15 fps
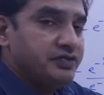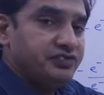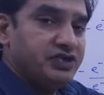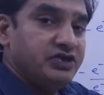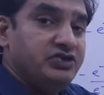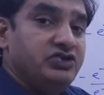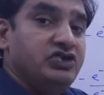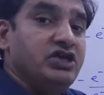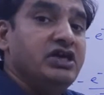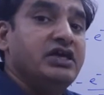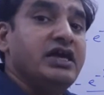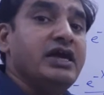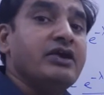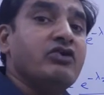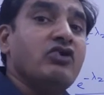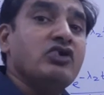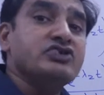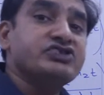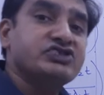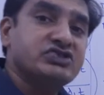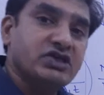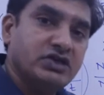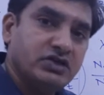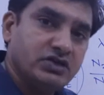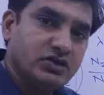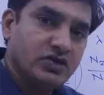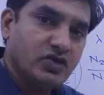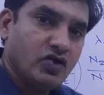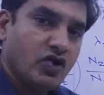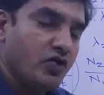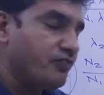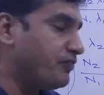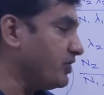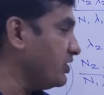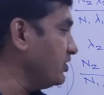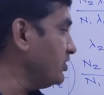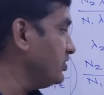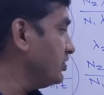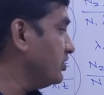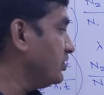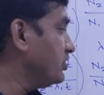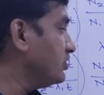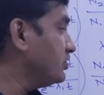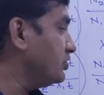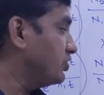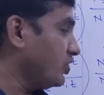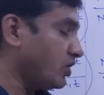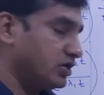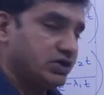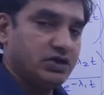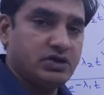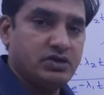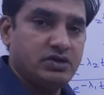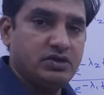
the decay constant of a daughter,